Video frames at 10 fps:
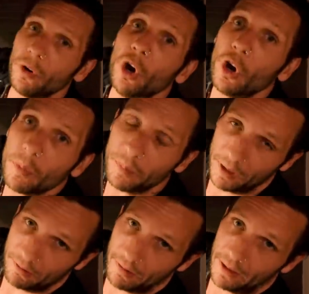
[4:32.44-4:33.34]
you heard
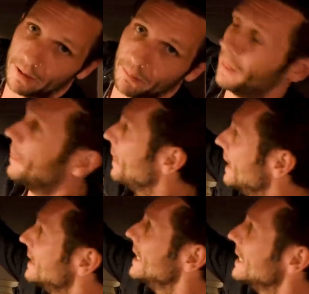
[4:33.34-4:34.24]
me correctly, but
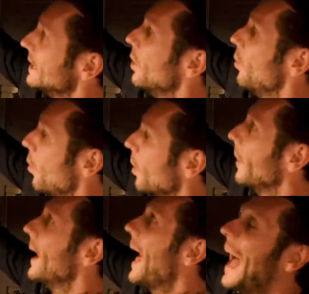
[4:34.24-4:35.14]
this is an
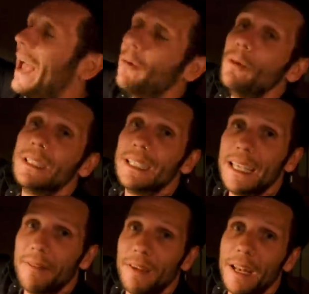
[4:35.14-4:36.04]
award that I was
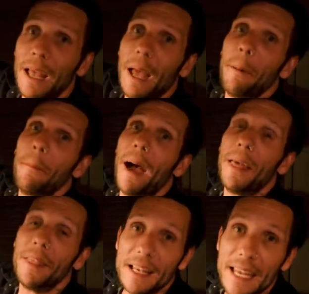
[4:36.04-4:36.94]
given by
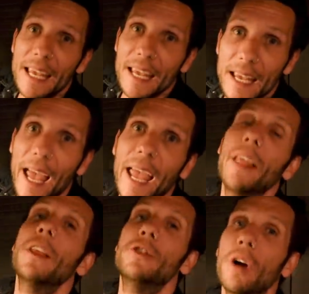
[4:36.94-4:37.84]
the DEA,
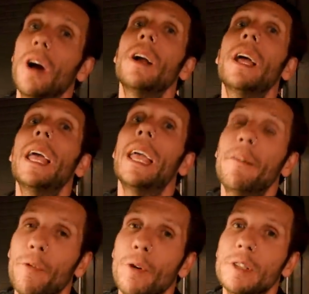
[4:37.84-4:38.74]
the Drug
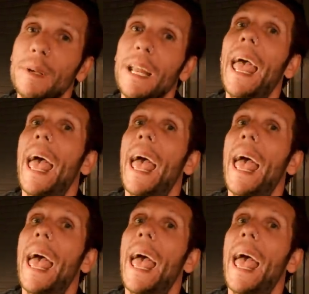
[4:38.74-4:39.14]
Enforcement